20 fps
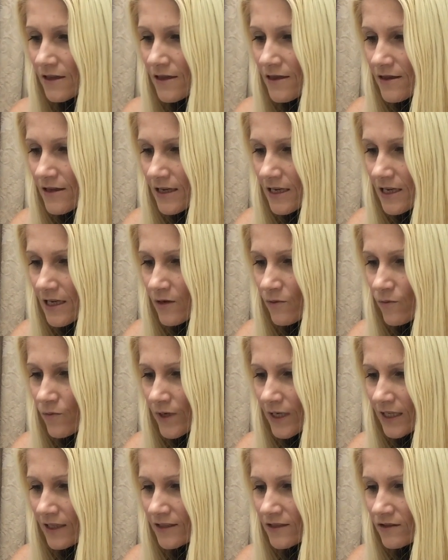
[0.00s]
The
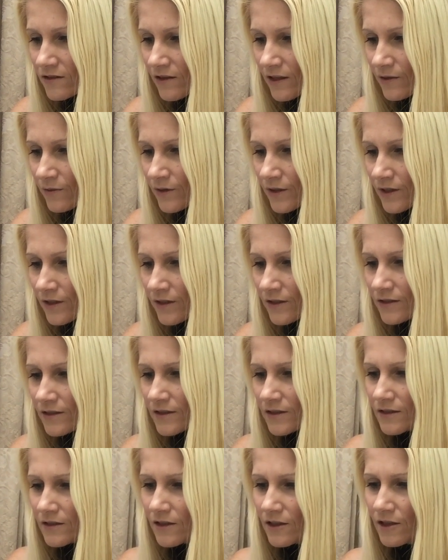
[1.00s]
Weeks Dye
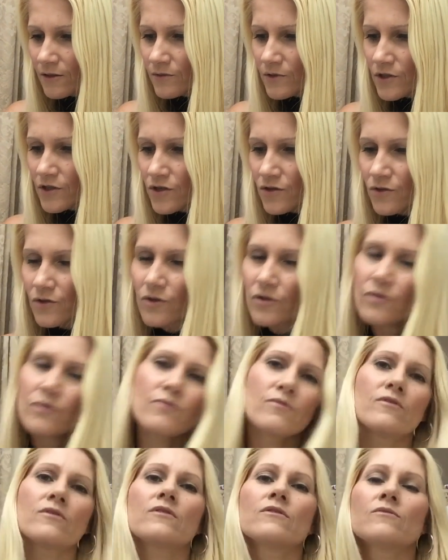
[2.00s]
Works, I'm not sure
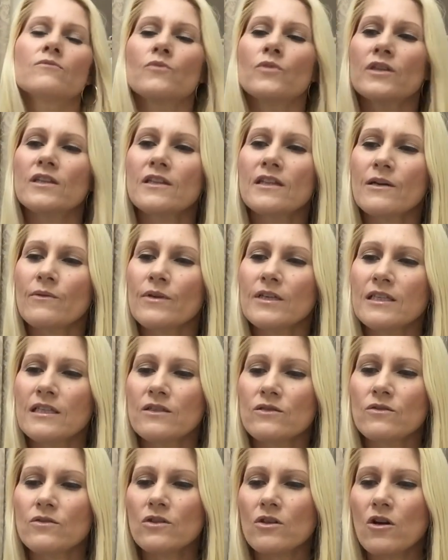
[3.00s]
whether that one
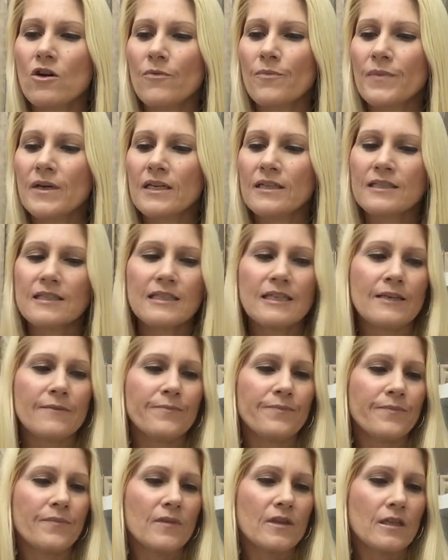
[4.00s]
is or not, but
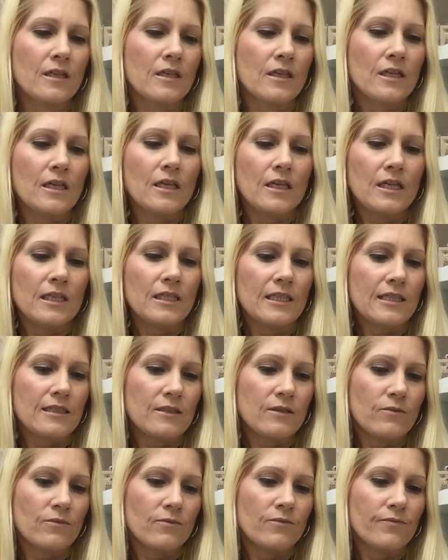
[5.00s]

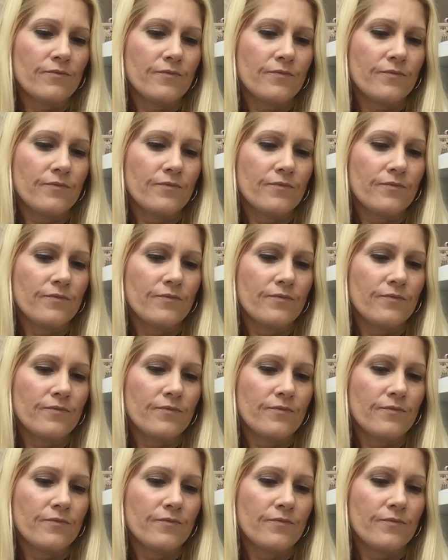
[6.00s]
yes,